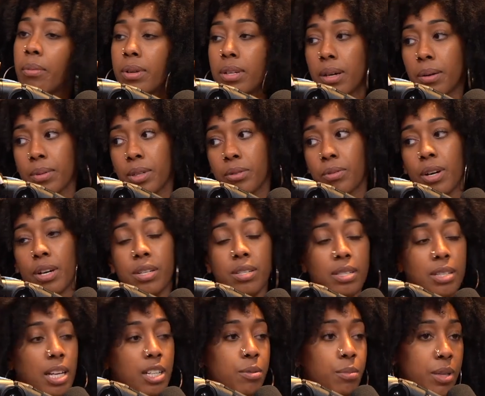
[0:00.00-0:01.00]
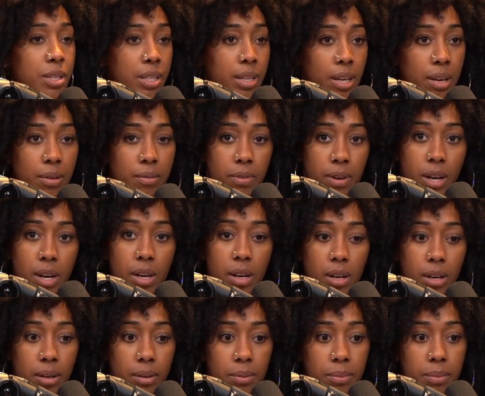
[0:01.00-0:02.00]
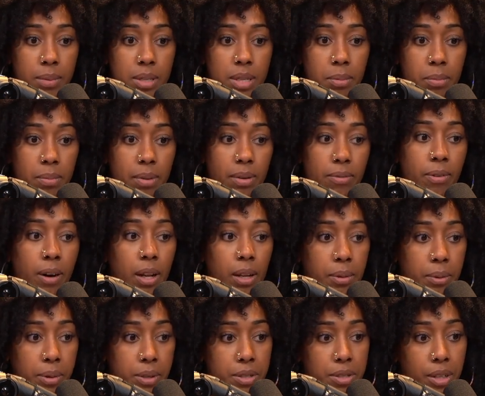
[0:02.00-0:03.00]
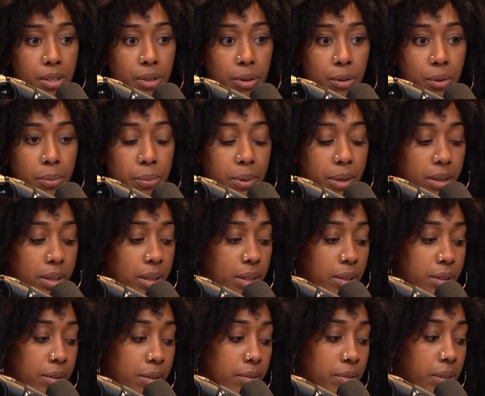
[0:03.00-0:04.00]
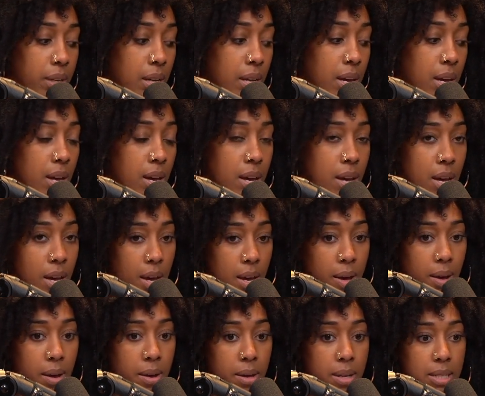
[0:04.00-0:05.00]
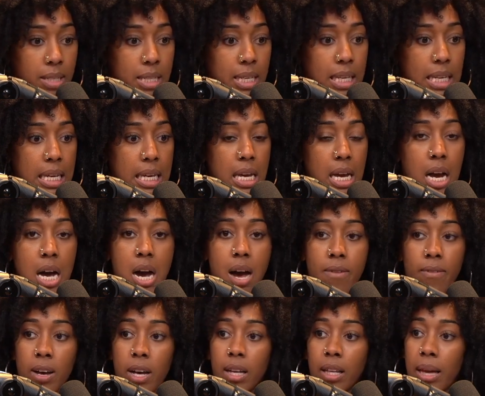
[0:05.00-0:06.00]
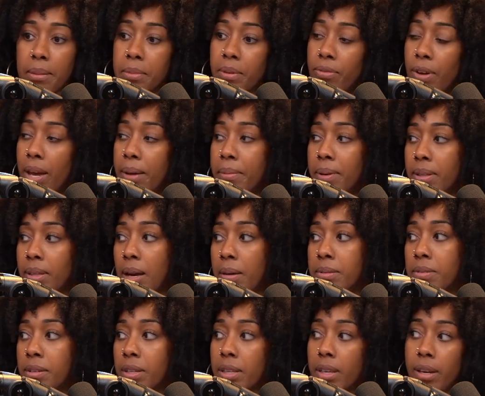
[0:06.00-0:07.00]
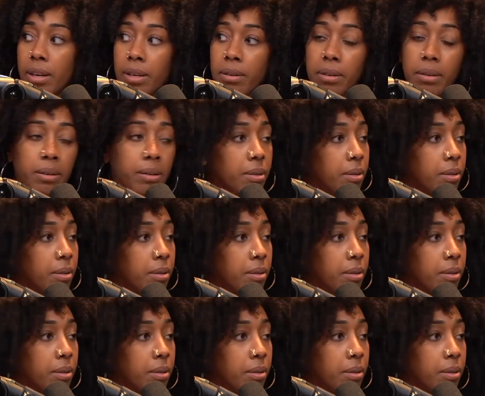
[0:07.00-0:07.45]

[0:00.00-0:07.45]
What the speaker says: yeah, we're done with the questions. I just wanted to give some of my followers a little bit of tea of claim to fame. That was really it.